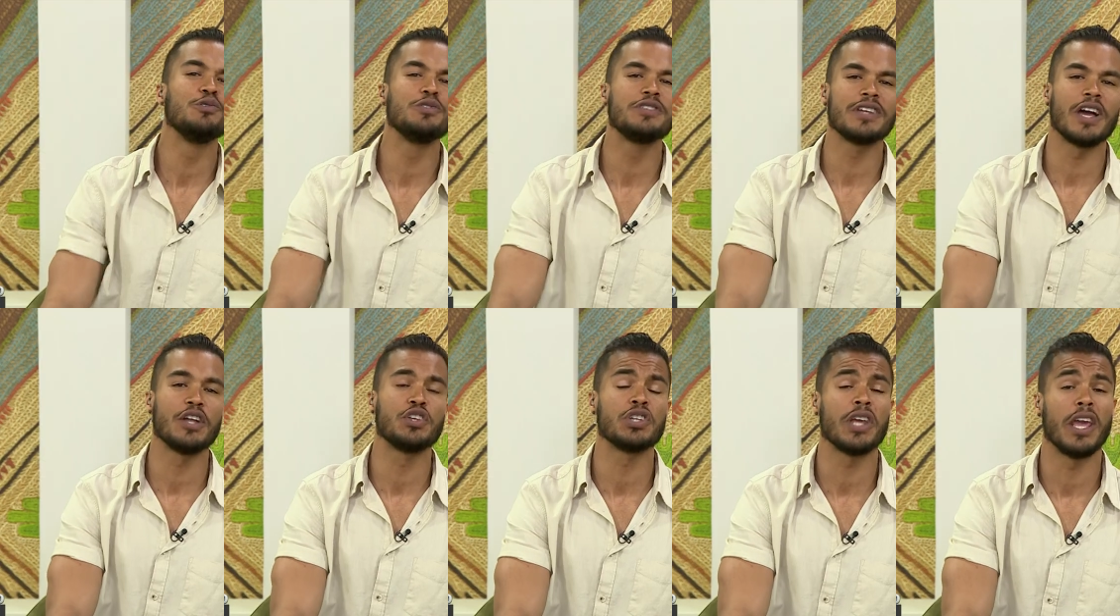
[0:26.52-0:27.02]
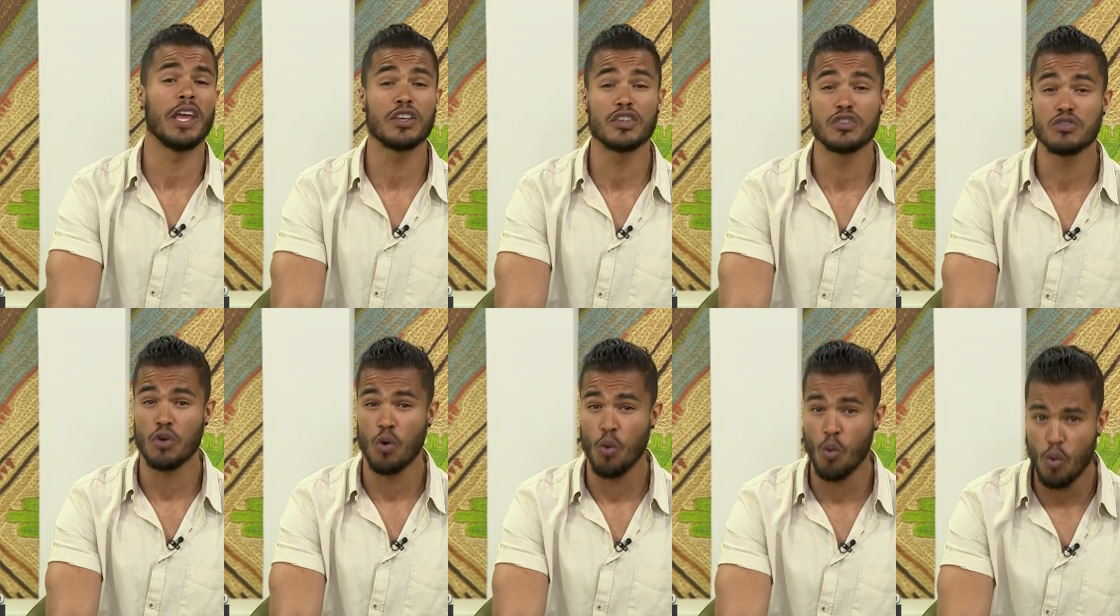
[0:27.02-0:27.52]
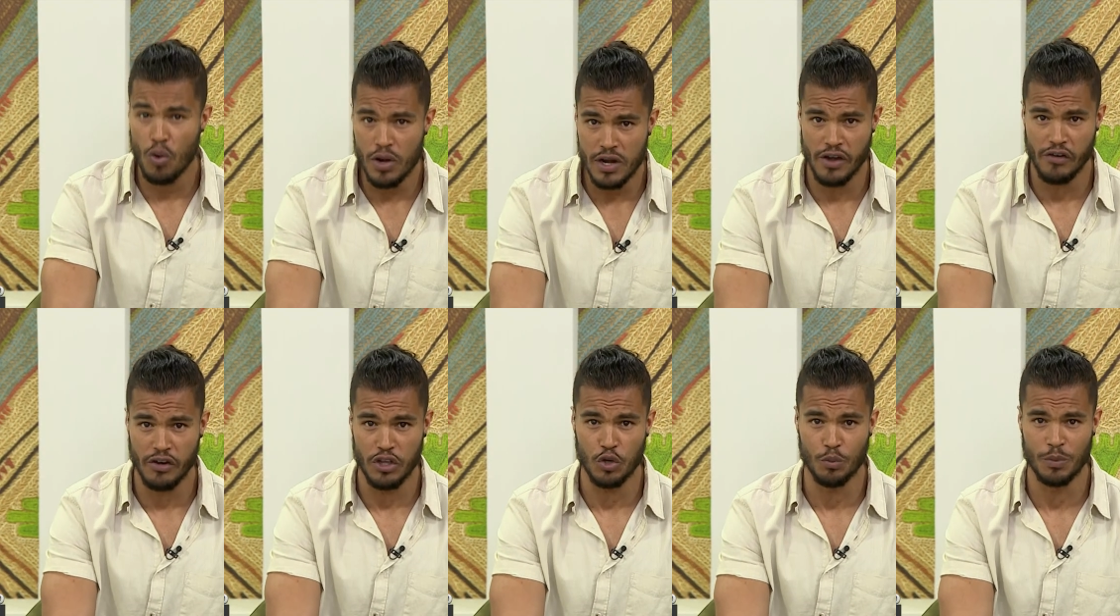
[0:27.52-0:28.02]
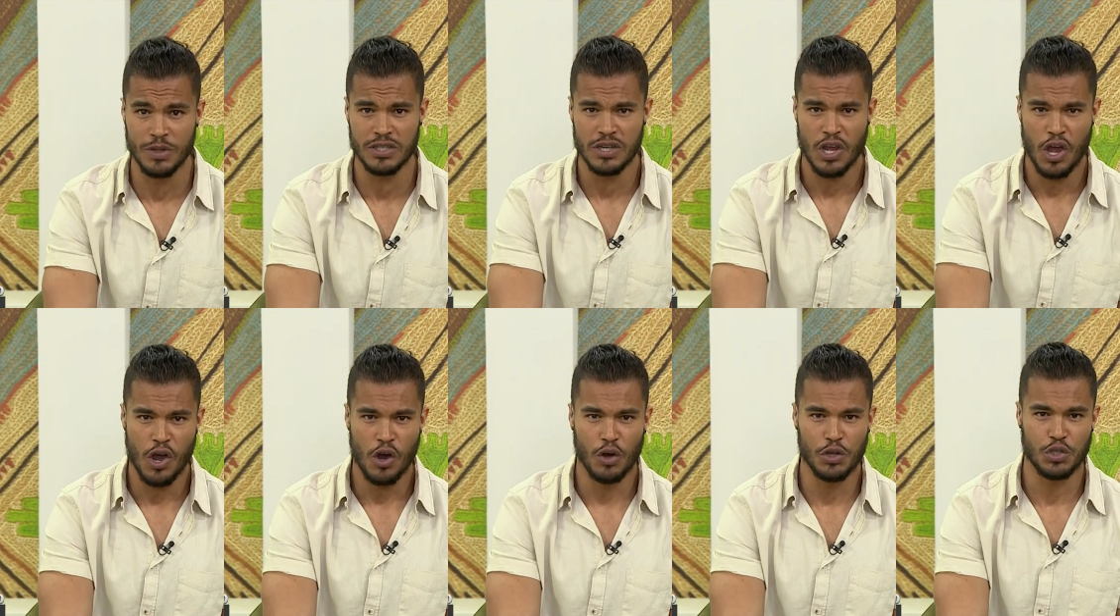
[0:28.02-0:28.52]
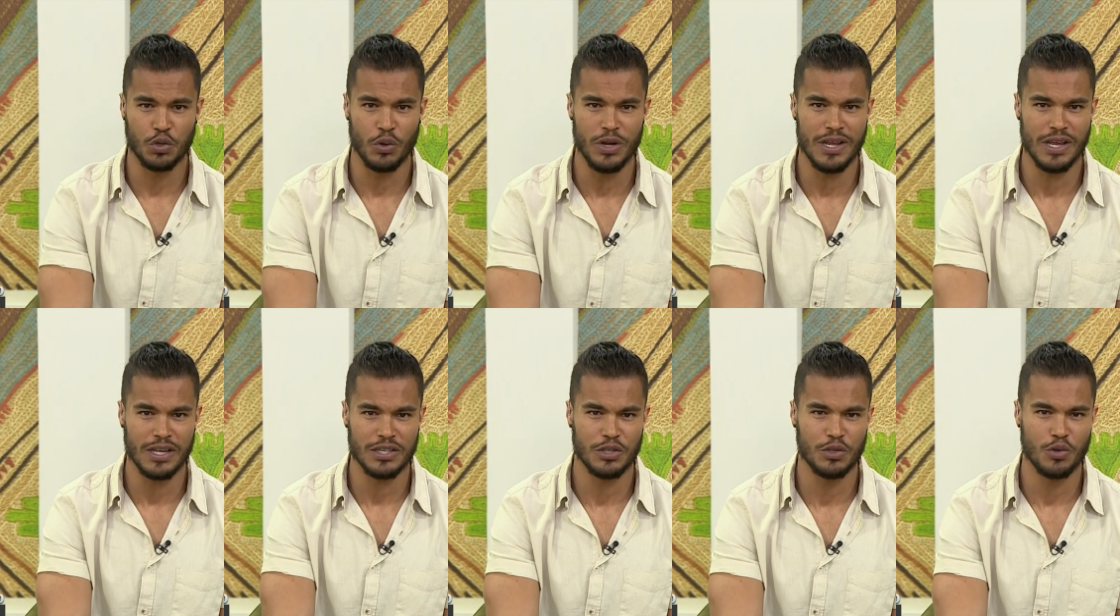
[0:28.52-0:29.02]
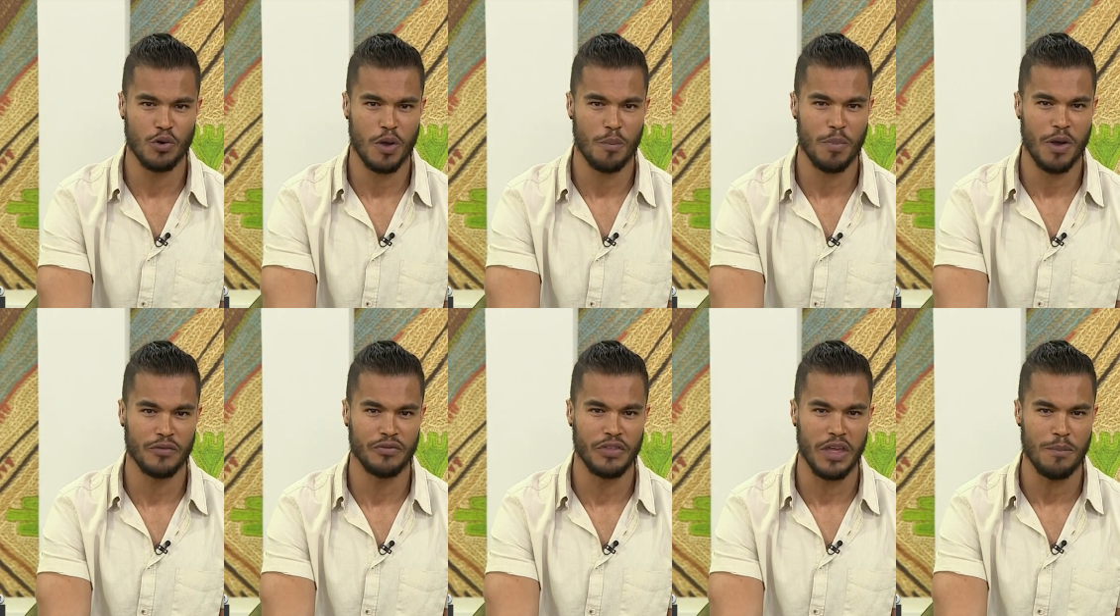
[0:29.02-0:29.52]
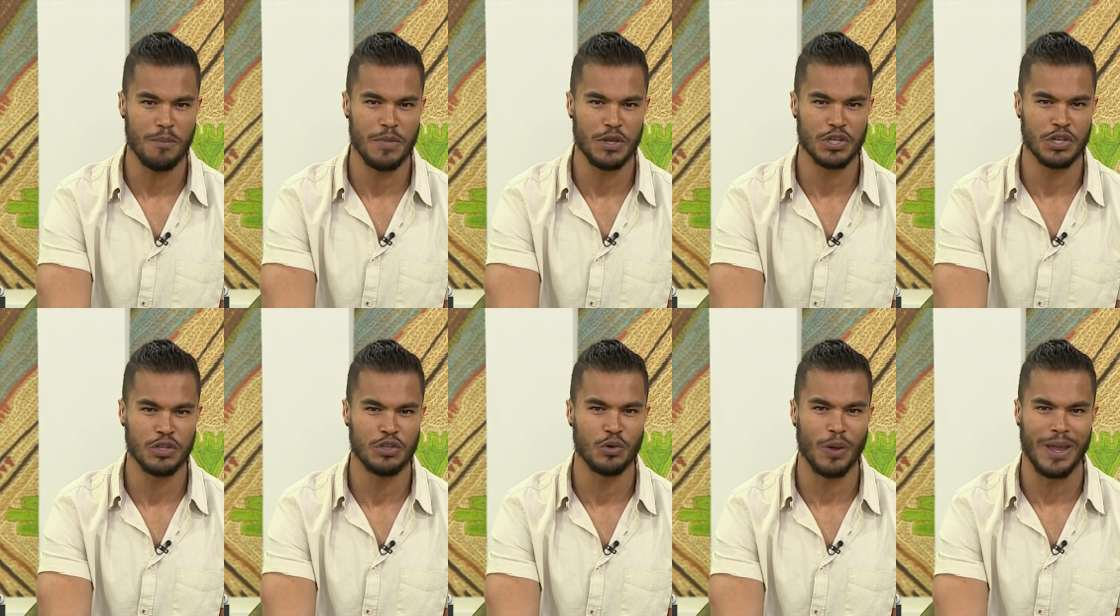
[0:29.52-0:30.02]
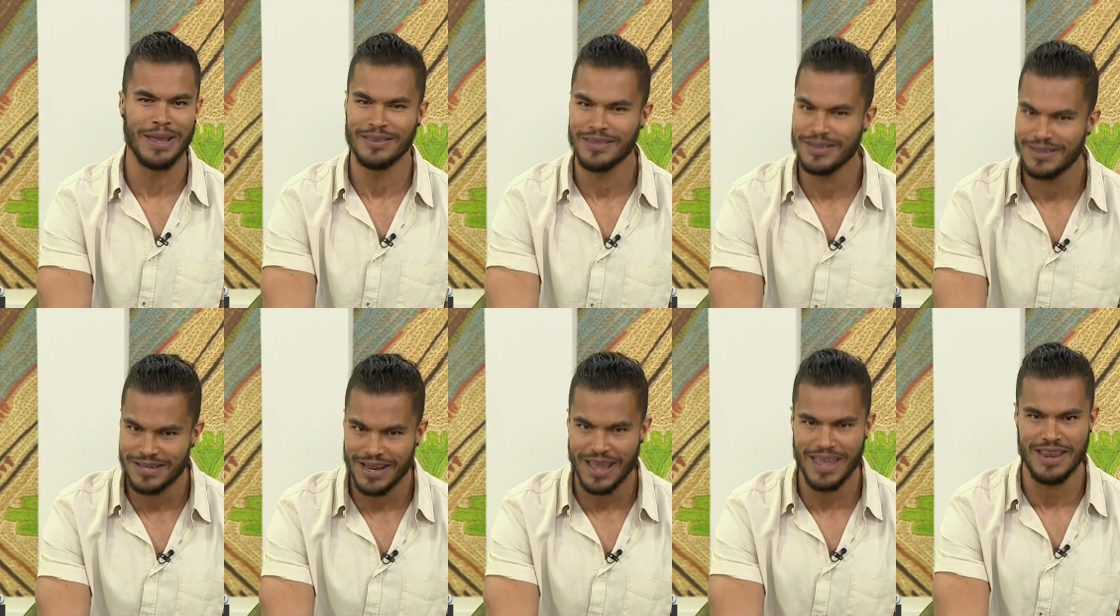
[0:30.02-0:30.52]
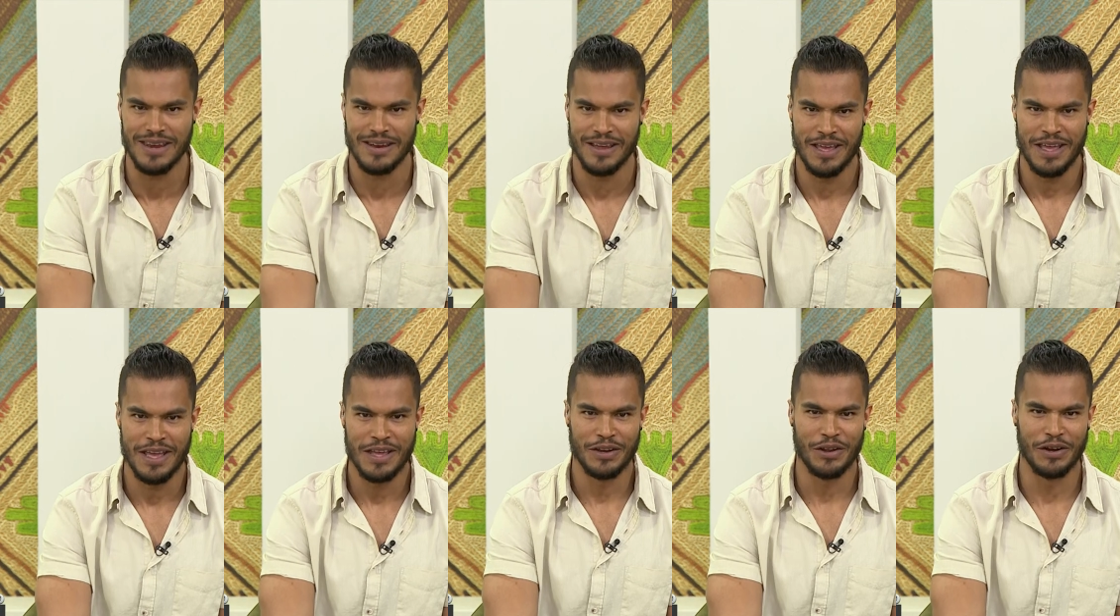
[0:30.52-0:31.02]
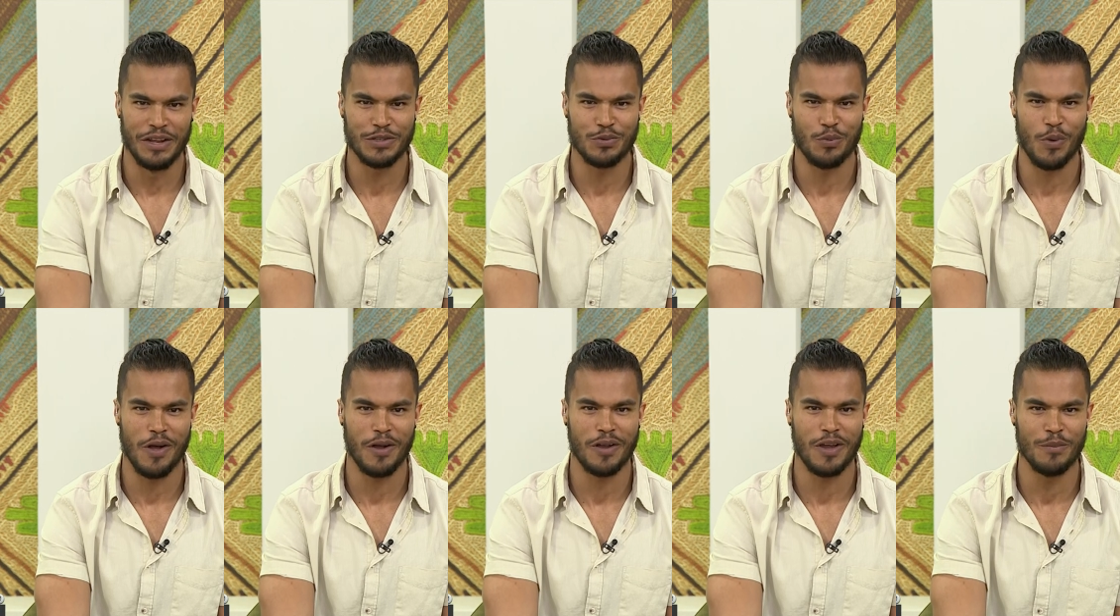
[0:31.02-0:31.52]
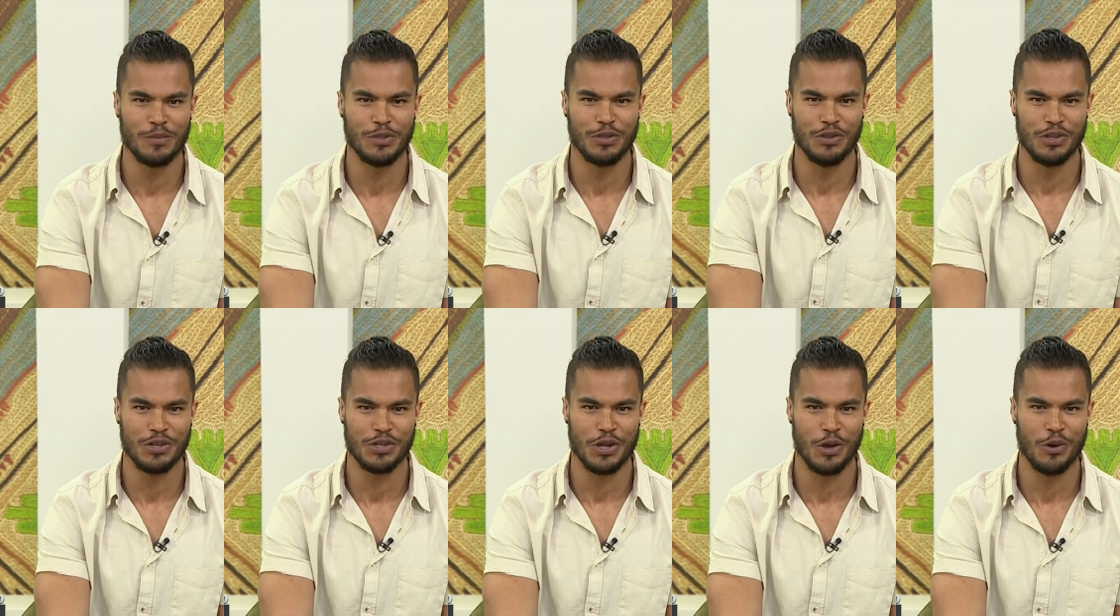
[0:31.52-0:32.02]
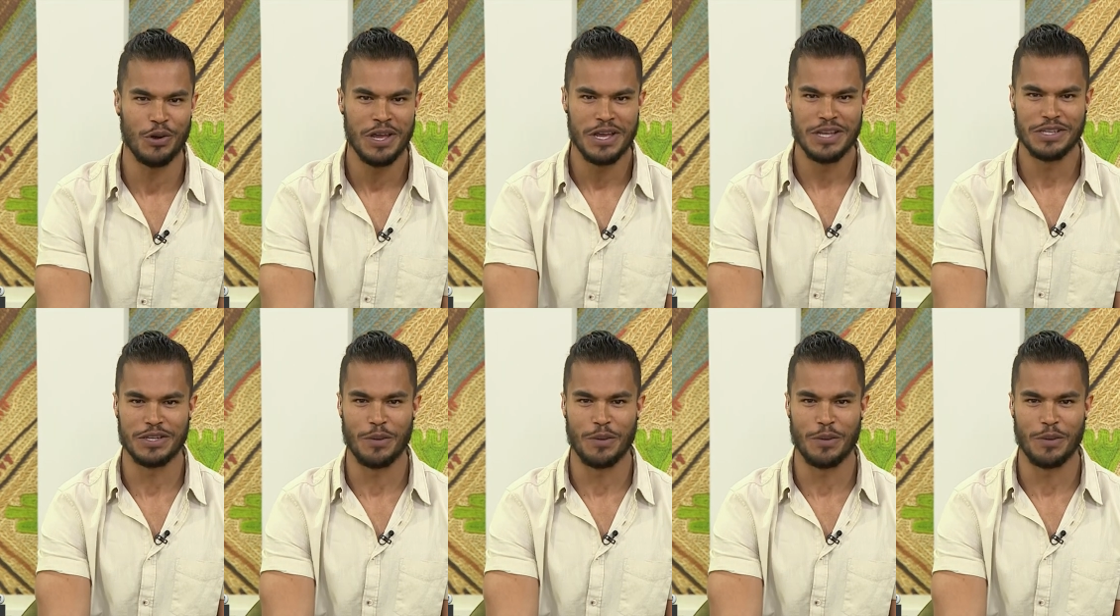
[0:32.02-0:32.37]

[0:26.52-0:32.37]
two such extraordinary humans are joining us to talk about their mission to entertain. Now, let's welcome to the show